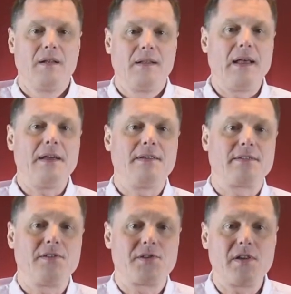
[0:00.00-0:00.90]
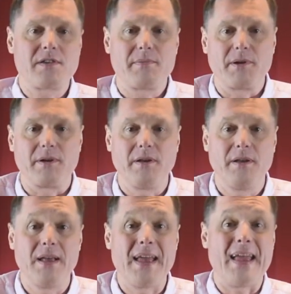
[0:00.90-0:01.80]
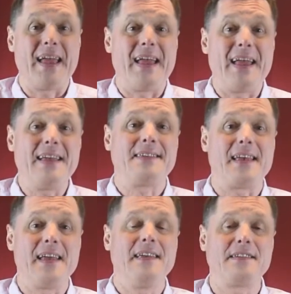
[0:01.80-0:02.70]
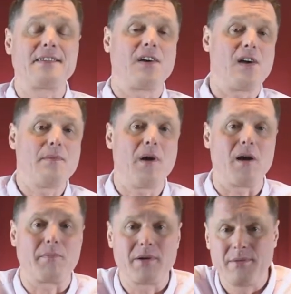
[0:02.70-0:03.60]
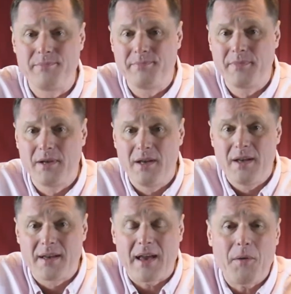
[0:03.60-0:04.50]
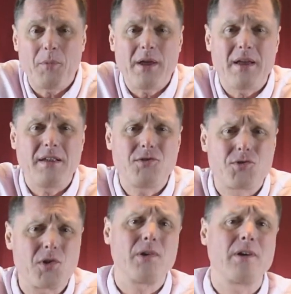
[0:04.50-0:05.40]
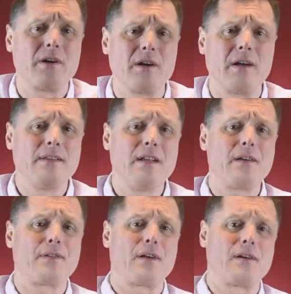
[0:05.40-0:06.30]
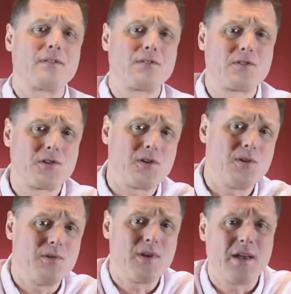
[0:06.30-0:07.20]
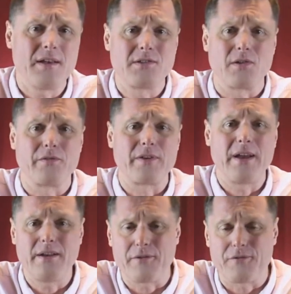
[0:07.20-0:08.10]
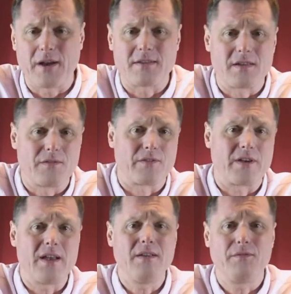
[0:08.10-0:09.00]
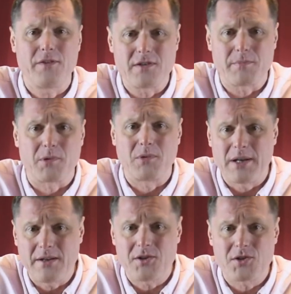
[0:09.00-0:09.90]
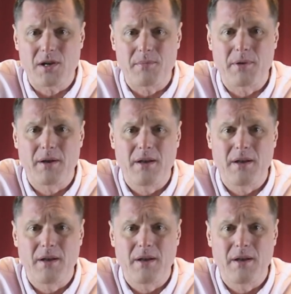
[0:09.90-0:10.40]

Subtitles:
Ladies and gentlemen, is his time up? Can we endure another 2 years of ineffective, invisible leadership